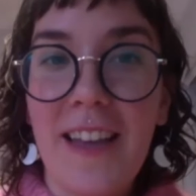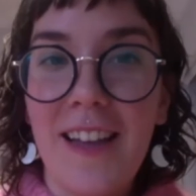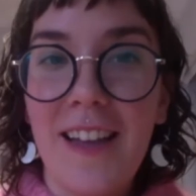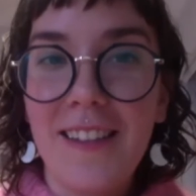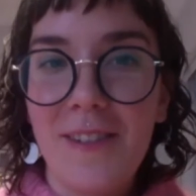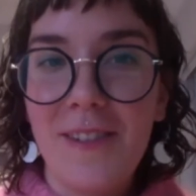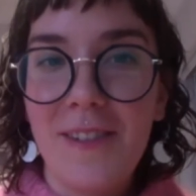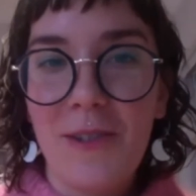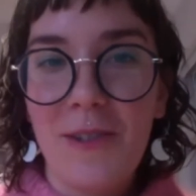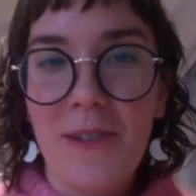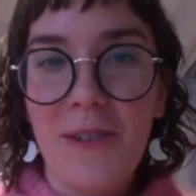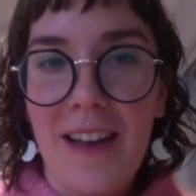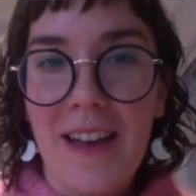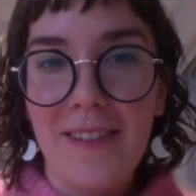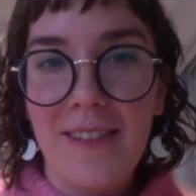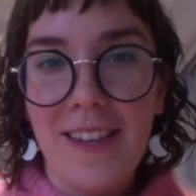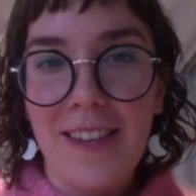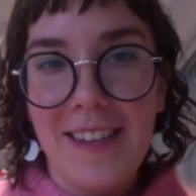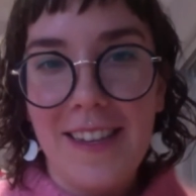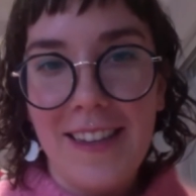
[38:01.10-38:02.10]
did you
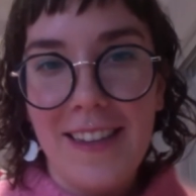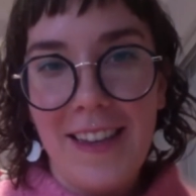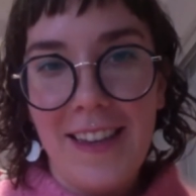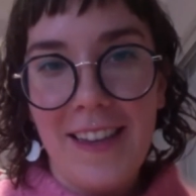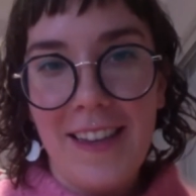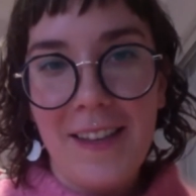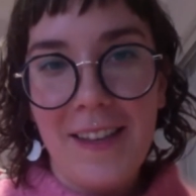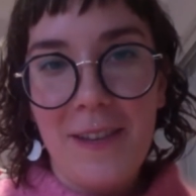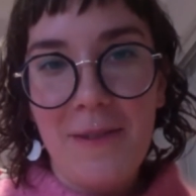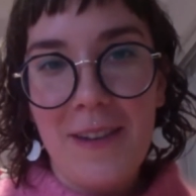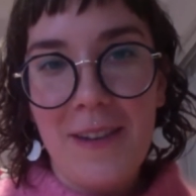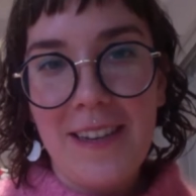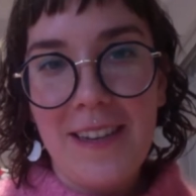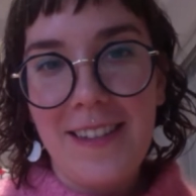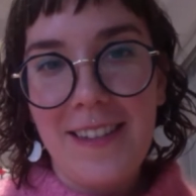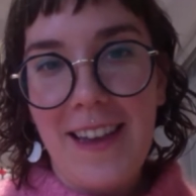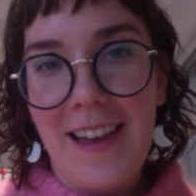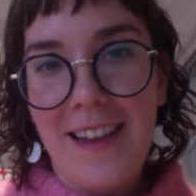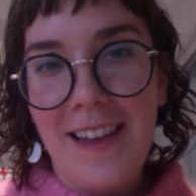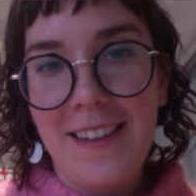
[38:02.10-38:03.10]
have anything you wanted
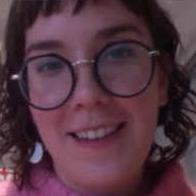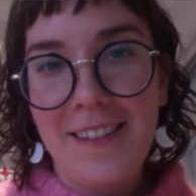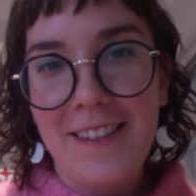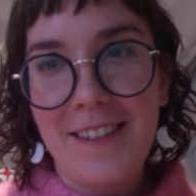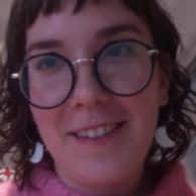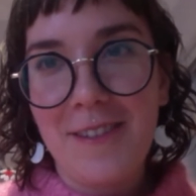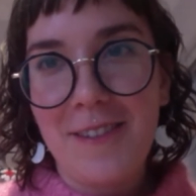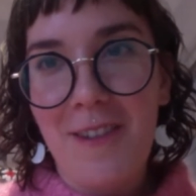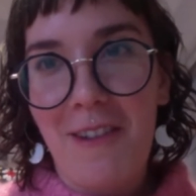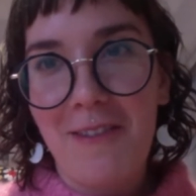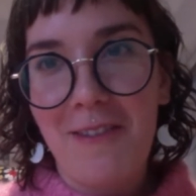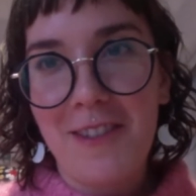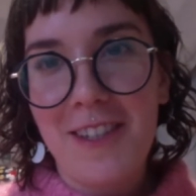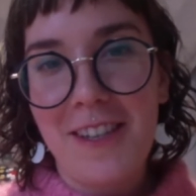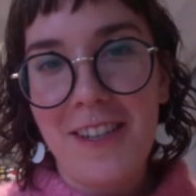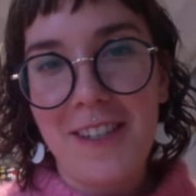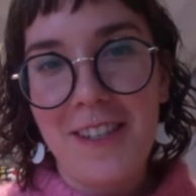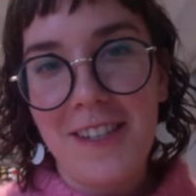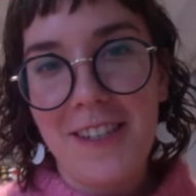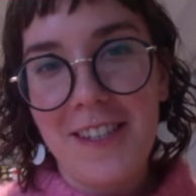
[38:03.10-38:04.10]
to add to this
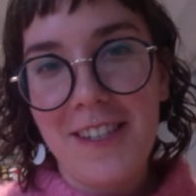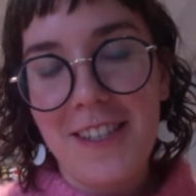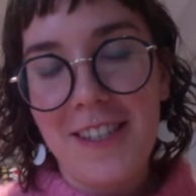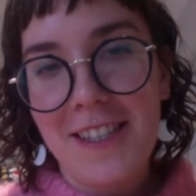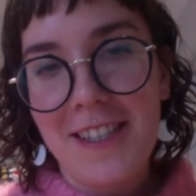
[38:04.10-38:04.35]
conversation?